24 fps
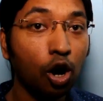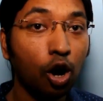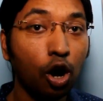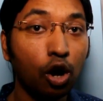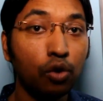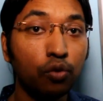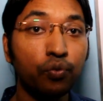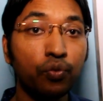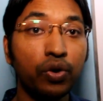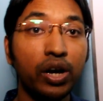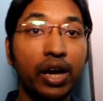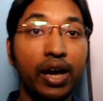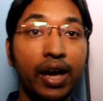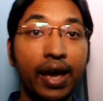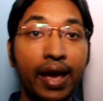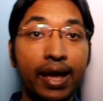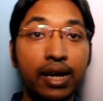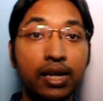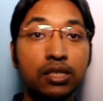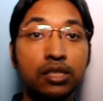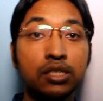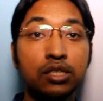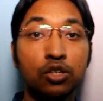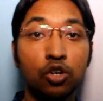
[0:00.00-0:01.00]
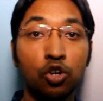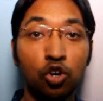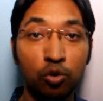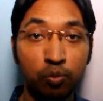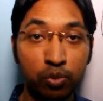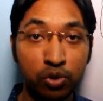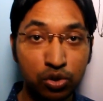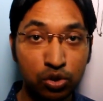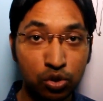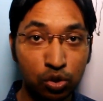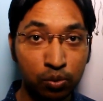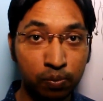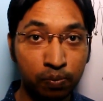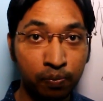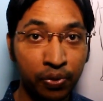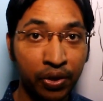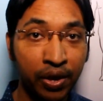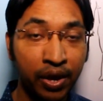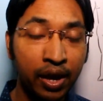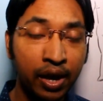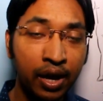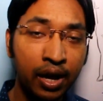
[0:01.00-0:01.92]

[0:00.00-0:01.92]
of X chromosome,